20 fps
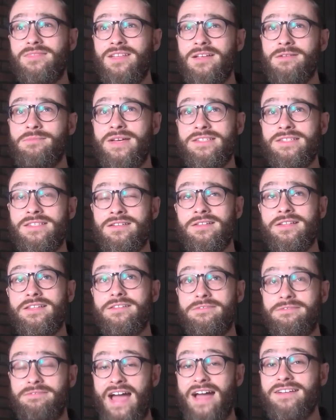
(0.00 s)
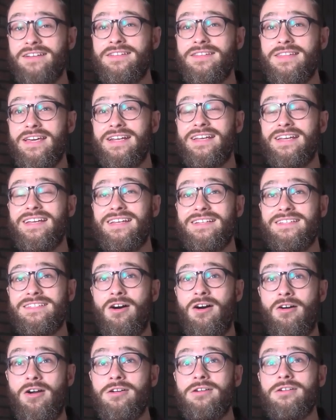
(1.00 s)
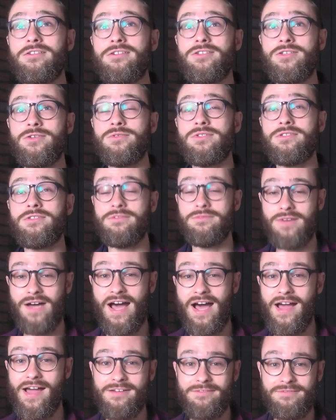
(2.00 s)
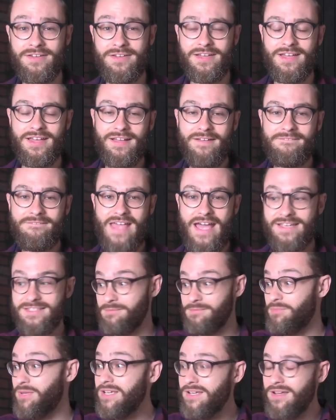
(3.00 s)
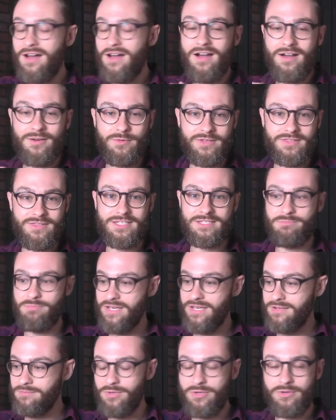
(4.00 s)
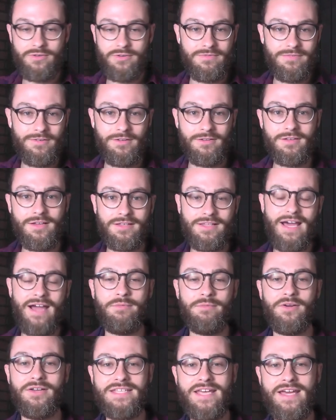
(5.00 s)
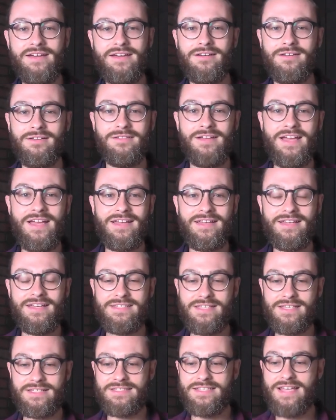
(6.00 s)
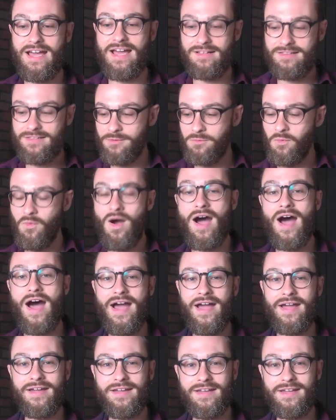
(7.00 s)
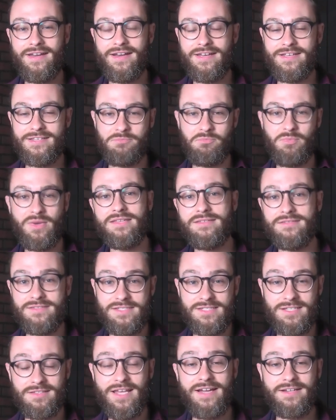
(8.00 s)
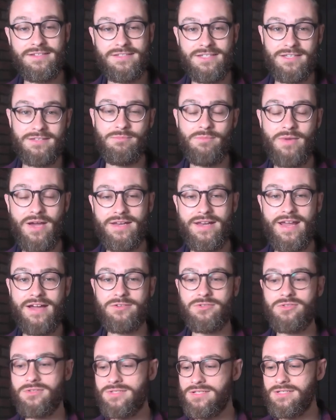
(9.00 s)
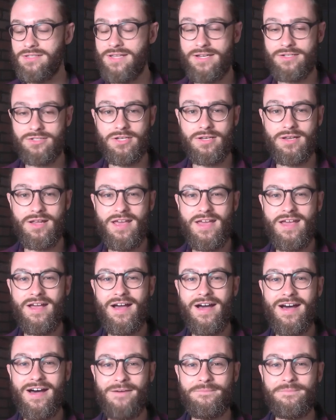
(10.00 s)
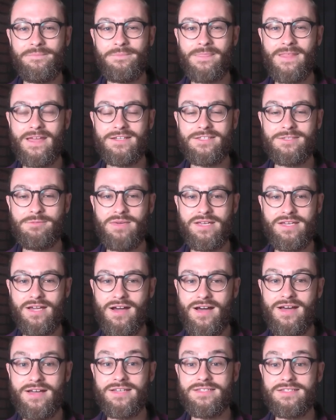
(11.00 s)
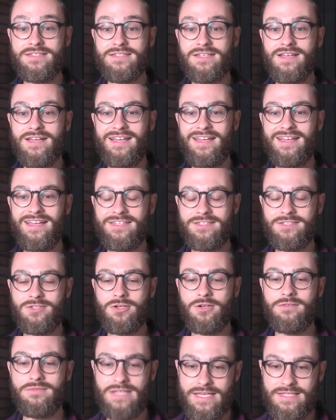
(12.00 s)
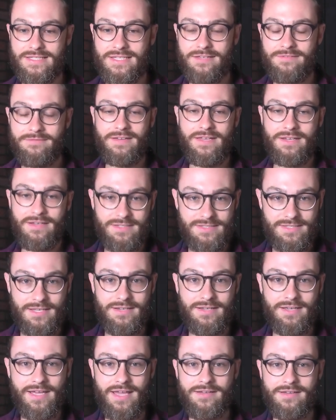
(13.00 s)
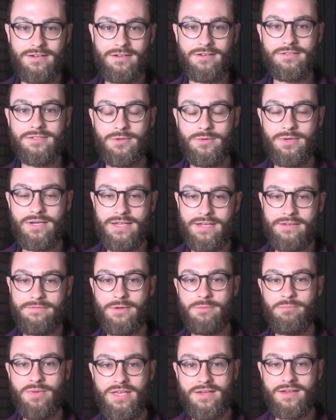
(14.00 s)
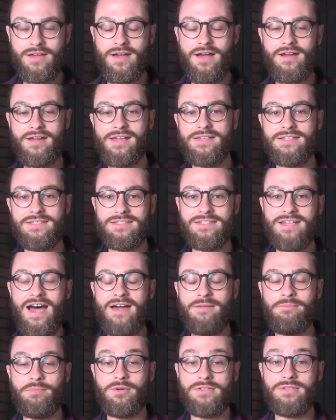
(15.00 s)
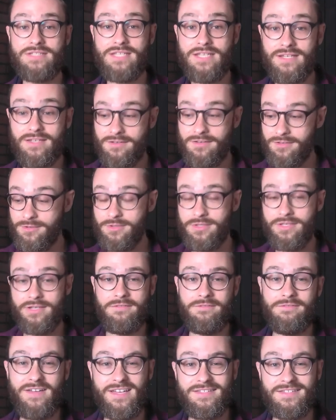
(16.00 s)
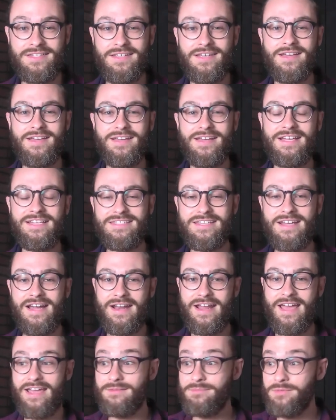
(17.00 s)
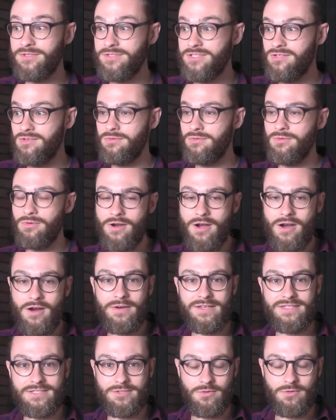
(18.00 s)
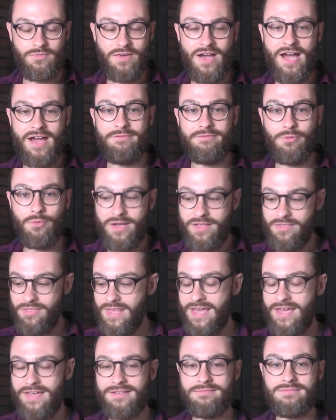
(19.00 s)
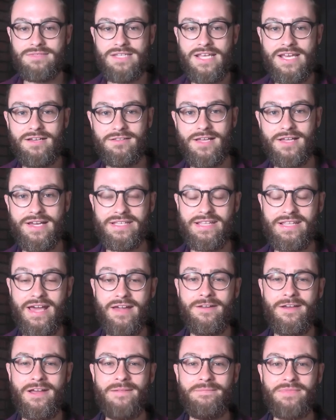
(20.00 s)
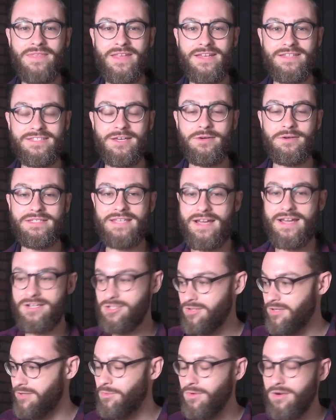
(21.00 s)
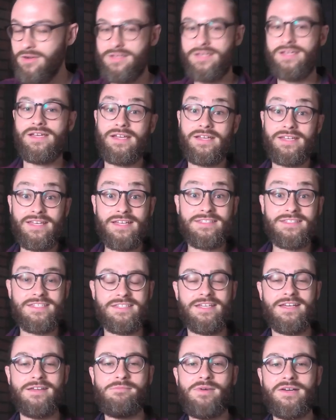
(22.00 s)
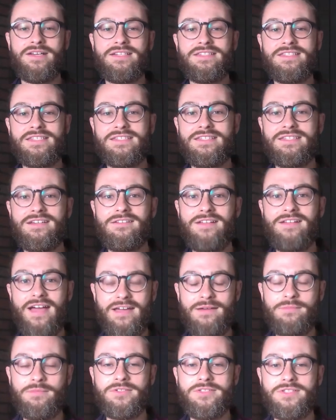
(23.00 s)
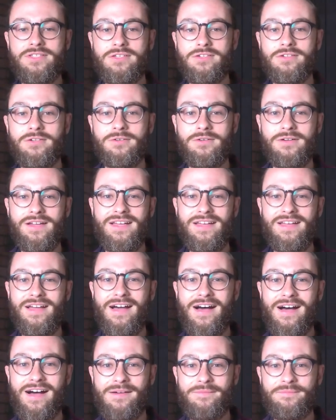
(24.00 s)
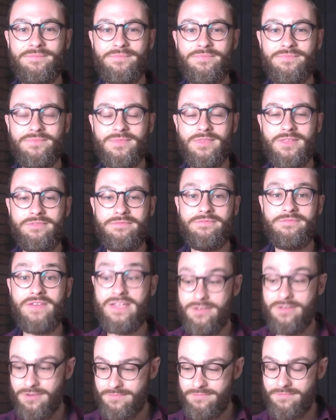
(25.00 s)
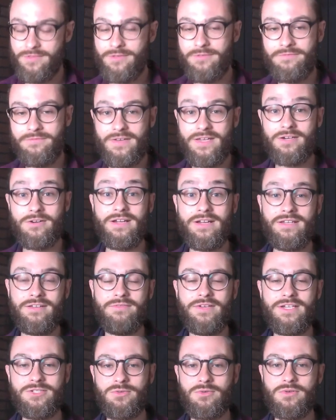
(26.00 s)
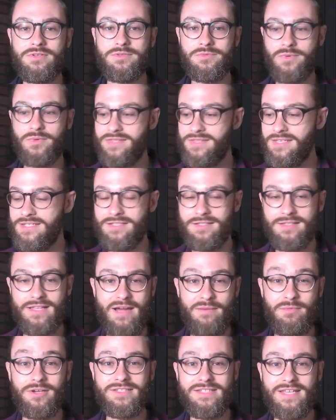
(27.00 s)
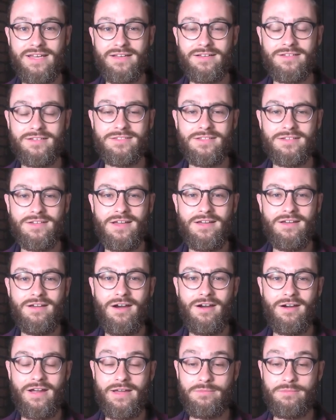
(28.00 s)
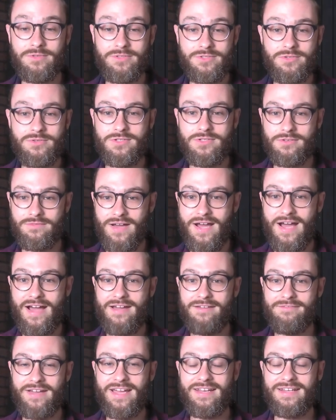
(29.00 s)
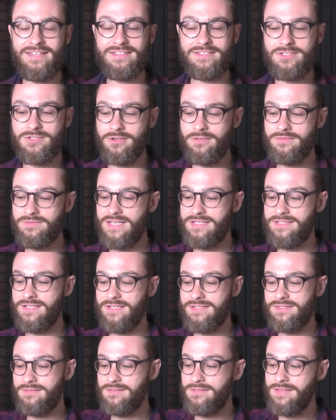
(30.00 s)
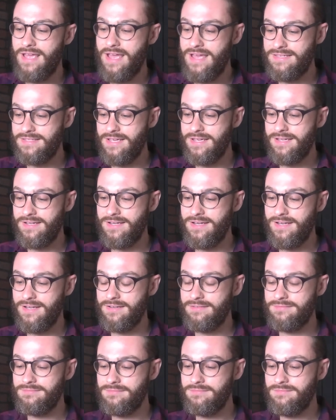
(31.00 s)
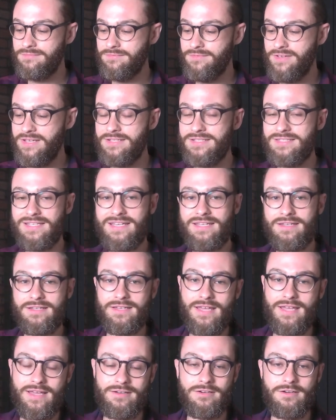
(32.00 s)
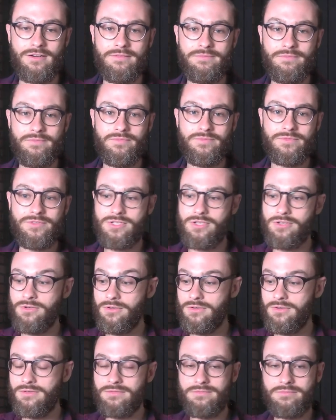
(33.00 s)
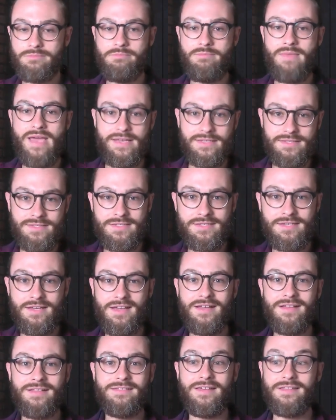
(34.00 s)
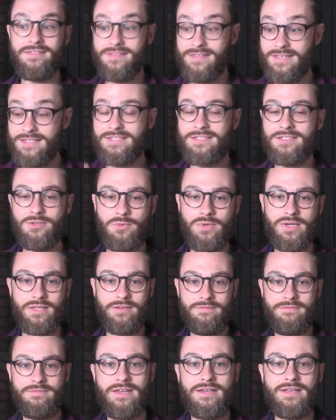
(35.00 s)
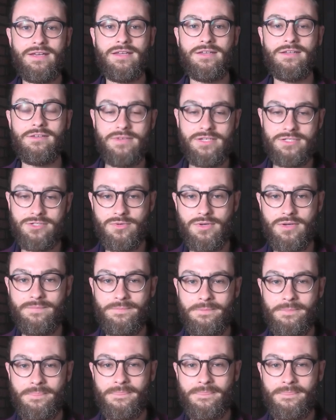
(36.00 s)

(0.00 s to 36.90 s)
basically the fact that it is harder to survive as a peacock with this big, beautiful, elaborate tail is exactly why it has been selected by natural selection. Um, and it's because it serves as a fitness indicator. So if a peacock is not particularly fit, it's not able to grow and survive with a tail like that. And so it's actually working against it, but it's still able to um, the fit the fitter individuals with these elaborate tails are able to survive, and it serves as a as a uh, fitness indicator to mm-hmm. mates that this is a really fit individual.